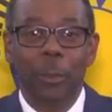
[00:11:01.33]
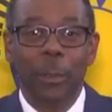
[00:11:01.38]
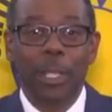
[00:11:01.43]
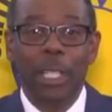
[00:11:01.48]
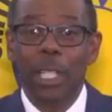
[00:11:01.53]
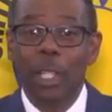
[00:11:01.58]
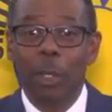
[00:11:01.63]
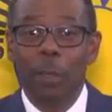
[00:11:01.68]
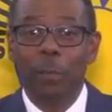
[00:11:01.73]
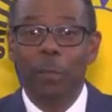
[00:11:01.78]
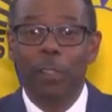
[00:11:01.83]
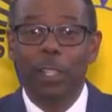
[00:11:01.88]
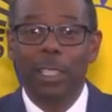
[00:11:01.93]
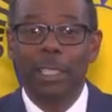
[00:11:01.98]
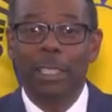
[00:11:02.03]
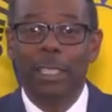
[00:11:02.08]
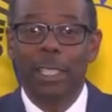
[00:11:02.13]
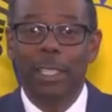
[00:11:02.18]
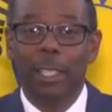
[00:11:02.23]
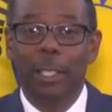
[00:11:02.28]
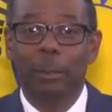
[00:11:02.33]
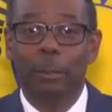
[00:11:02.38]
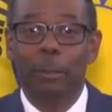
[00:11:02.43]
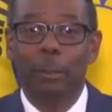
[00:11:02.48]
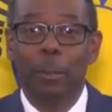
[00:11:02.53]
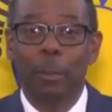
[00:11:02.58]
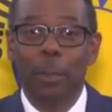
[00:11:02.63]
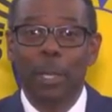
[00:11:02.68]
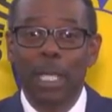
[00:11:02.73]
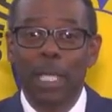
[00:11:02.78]
Within our first
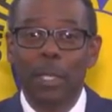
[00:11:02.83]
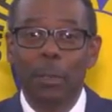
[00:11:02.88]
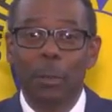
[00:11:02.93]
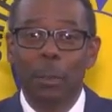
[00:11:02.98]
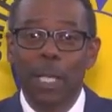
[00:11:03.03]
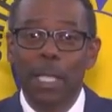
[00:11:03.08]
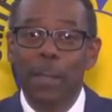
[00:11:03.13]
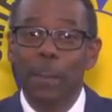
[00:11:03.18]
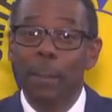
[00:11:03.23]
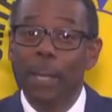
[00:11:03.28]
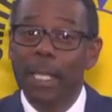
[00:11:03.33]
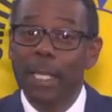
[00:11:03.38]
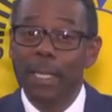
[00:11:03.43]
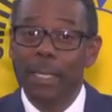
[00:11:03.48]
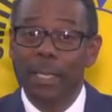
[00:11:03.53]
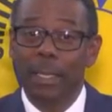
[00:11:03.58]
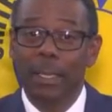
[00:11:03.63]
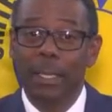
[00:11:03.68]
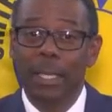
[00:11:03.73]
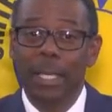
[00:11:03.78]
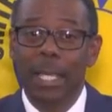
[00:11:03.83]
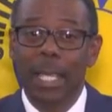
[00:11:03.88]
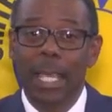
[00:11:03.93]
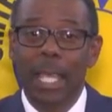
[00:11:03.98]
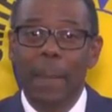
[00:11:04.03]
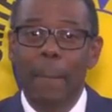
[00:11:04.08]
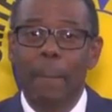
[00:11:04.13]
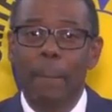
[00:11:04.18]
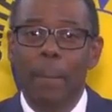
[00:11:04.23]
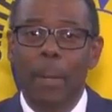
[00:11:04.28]
term, we will build
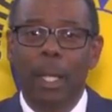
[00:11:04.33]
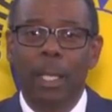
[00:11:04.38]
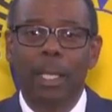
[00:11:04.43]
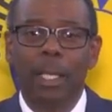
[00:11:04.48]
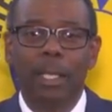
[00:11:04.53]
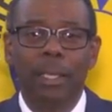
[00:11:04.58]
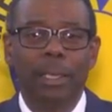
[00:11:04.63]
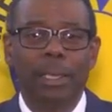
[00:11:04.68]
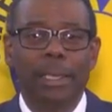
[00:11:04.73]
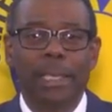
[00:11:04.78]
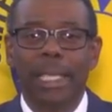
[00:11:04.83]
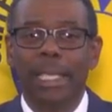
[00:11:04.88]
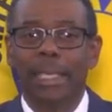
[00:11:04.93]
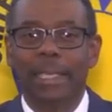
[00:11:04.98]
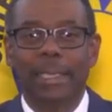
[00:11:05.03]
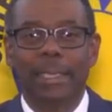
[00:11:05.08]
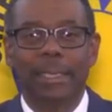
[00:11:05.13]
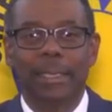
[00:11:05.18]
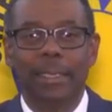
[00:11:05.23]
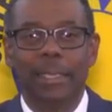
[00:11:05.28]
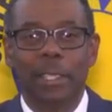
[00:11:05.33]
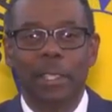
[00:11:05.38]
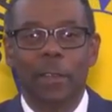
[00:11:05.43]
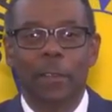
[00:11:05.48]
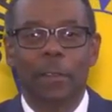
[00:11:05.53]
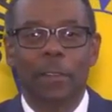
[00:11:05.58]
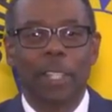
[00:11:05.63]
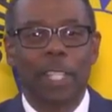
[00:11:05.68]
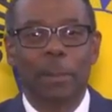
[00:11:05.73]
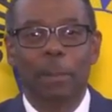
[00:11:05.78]
a modern center
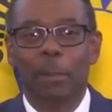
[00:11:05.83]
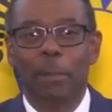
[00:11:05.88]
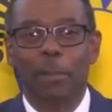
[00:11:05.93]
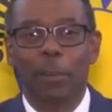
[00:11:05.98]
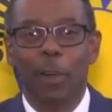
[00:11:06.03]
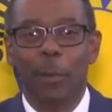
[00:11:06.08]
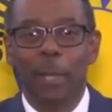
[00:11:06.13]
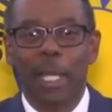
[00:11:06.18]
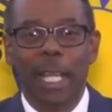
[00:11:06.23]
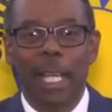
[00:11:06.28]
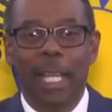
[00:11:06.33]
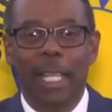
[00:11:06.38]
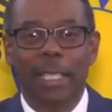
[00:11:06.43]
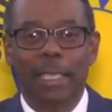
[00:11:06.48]
for the performing